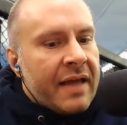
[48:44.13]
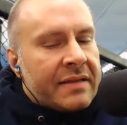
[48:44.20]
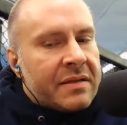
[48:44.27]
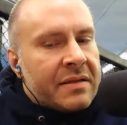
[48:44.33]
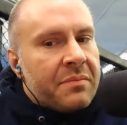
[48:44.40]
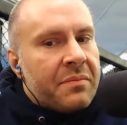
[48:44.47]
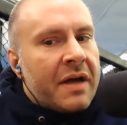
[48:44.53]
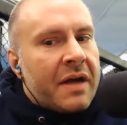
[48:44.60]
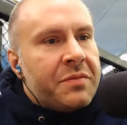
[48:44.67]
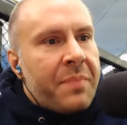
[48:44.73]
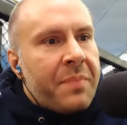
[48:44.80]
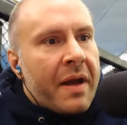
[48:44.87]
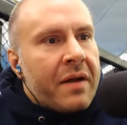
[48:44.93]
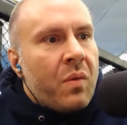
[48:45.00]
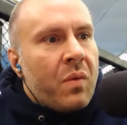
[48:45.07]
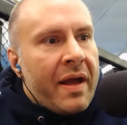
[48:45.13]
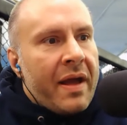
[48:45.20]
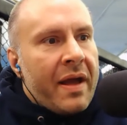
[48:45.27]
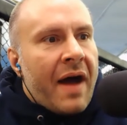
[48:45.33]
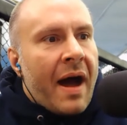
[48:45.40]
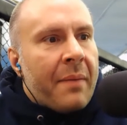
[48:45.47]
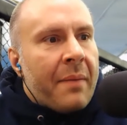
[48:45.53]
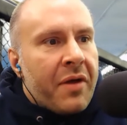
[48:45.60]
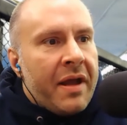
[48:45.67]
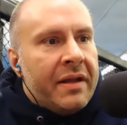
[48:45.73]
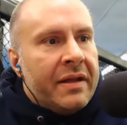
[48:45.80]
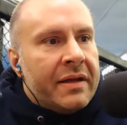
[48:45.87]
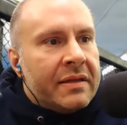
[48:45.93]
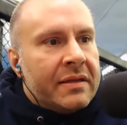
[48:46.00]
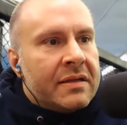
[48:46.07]
a much better way of
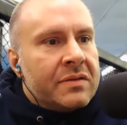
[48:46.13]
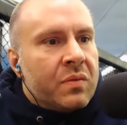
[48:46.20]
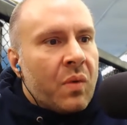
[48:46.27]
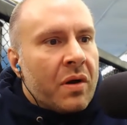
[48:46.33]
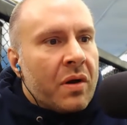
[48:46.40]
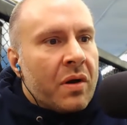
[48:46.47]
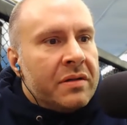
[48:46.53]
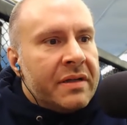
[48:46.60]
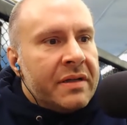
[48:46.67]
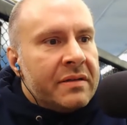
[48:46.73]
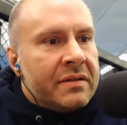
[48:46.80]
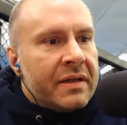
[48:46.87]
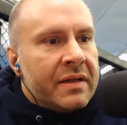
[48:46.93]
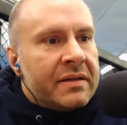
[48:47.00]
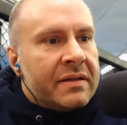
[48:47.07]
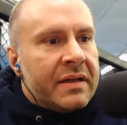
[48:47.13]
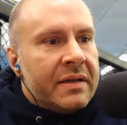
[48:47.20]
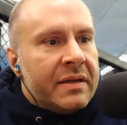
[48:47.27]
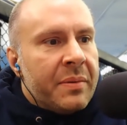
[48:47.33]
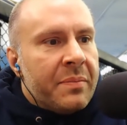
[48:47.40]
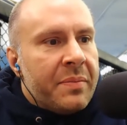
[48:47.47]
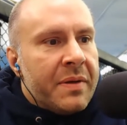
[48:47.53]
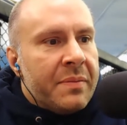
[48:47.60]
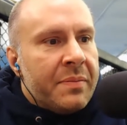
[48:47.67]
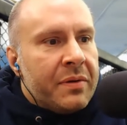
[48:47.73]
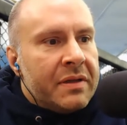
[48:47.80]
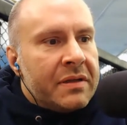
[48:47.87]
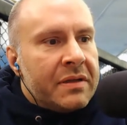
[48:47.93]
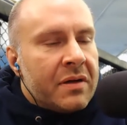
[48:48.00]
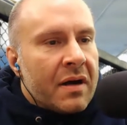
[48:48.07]
operating in this world than keeping people
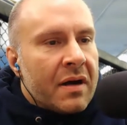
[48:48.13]
in the dark.